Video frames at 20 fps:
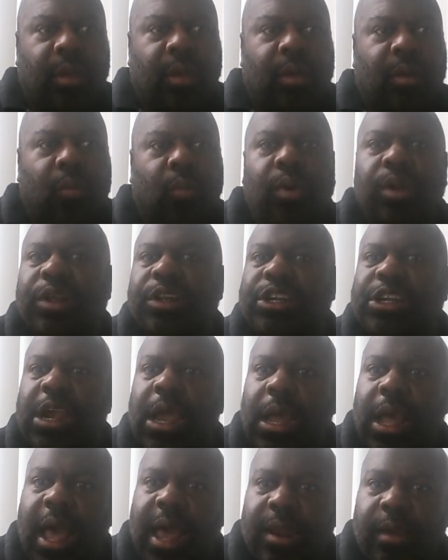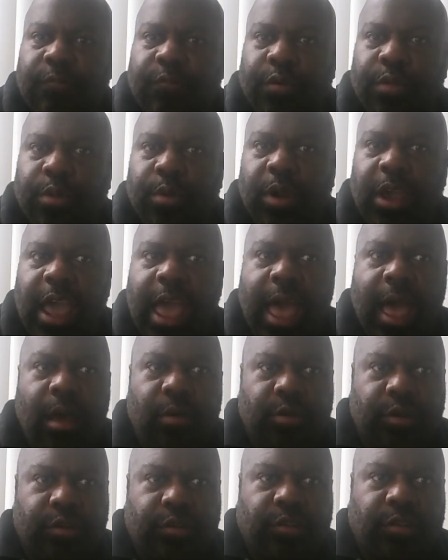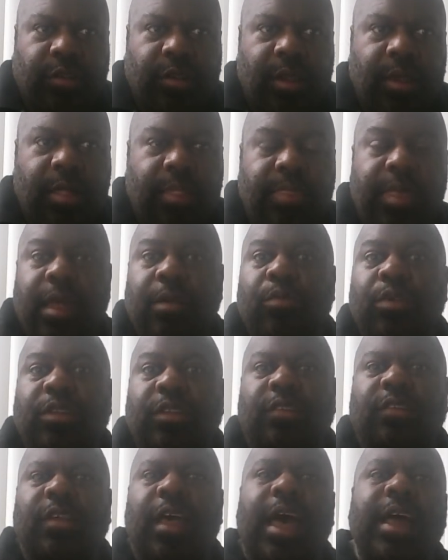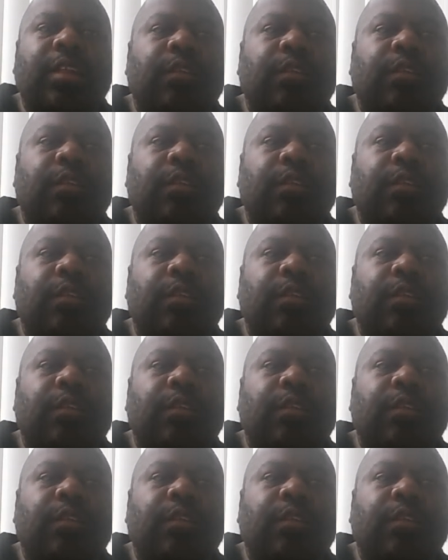wouldn't check on him for three hours, then would decide to